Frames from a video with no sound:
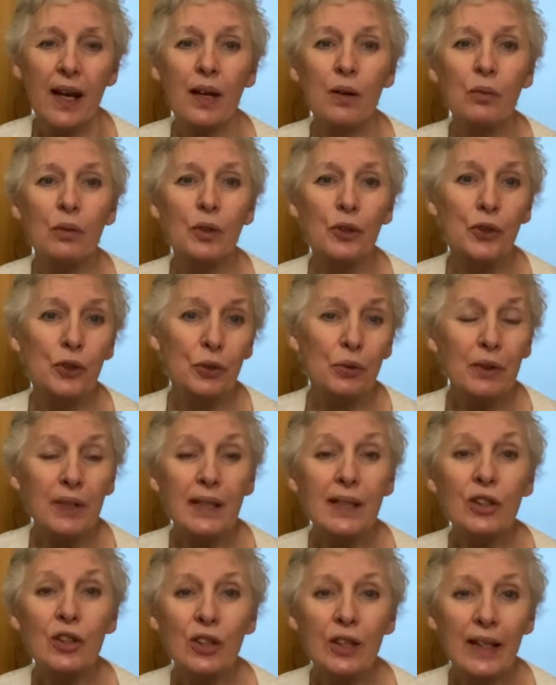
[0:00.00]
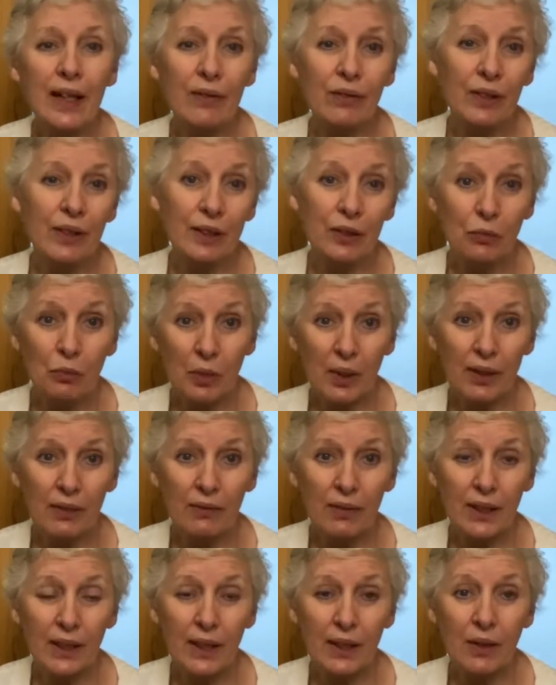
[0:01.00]
We'll do each level in one
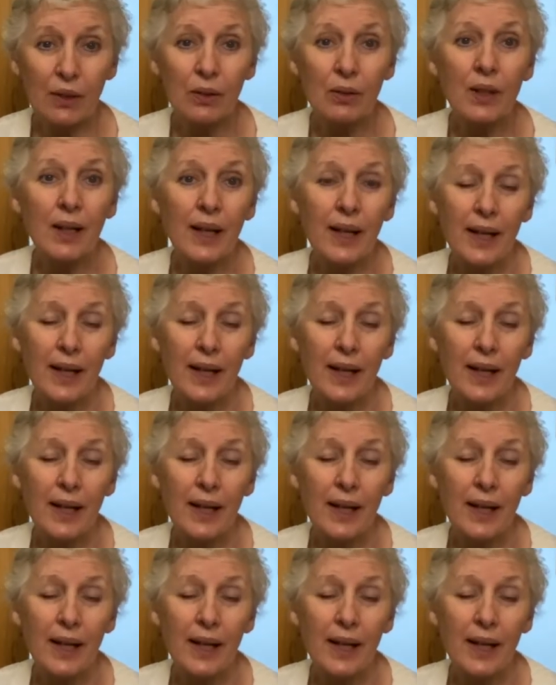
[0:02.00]
video